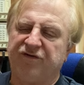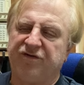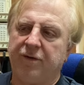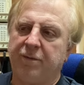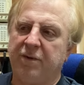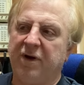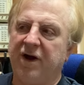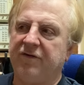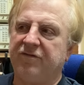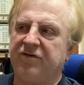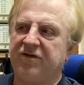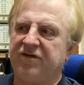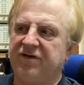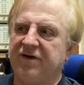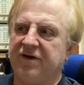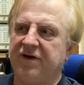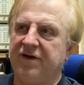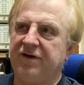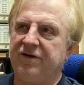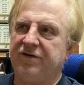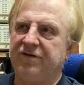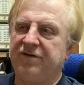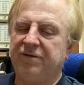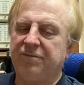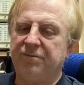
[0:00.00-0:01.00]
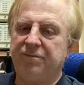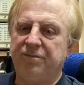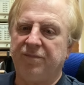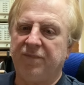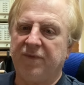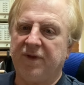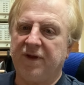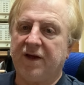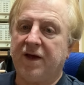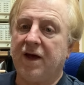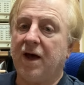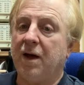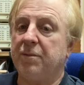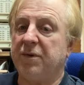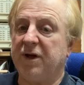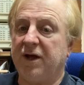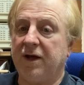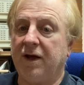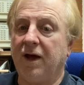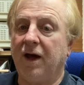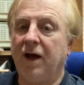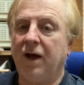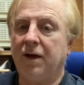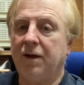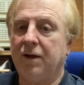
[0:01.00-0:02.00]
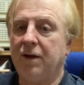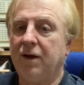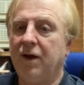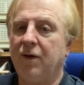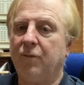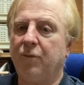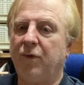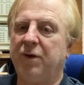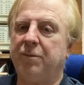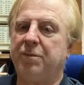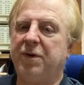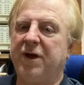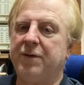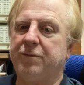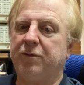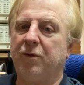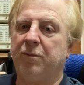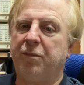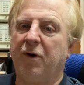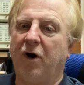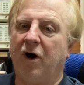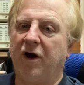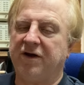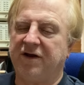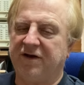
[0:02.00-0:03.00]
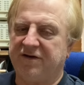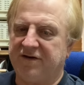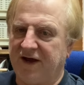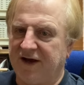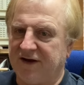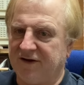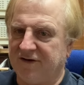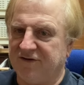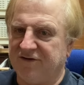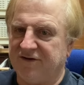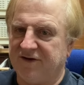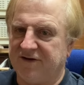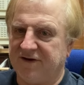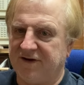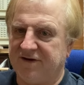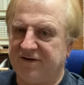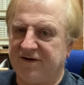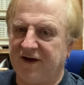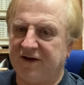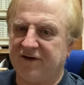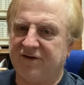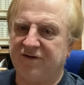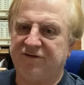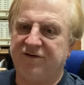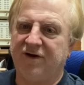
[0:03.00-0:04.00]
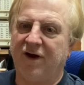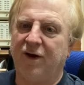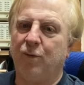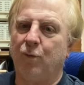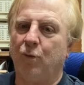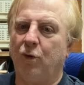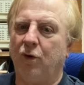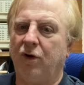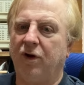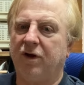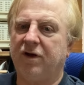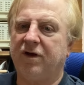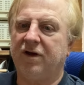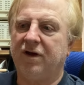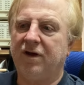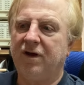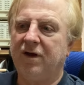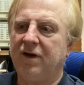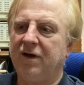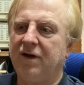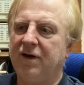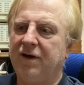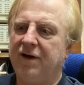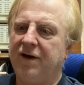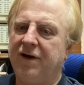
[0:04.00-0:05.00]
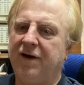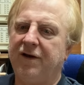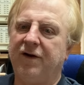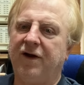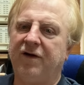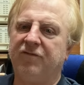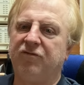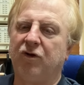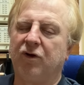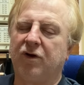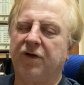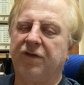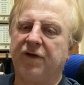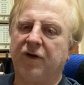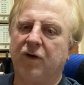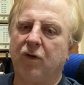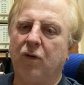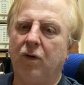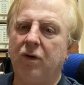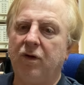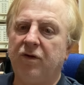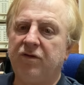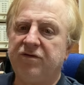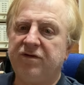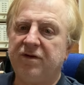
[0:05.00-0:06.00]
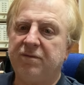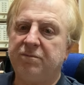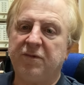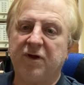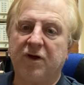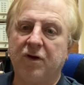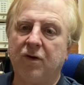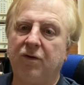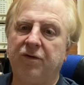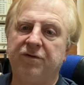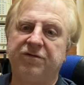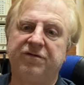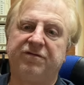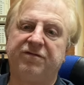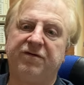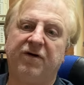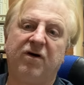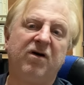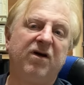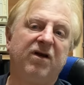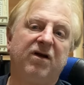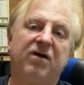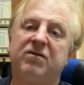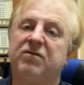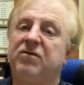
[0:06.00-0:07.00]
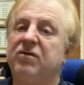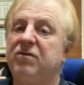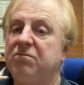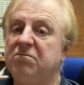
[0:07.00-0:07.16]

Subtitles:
from overseas come here when people buy detectors. The detectors don't work, and I have a look at the coils. The coils are fine.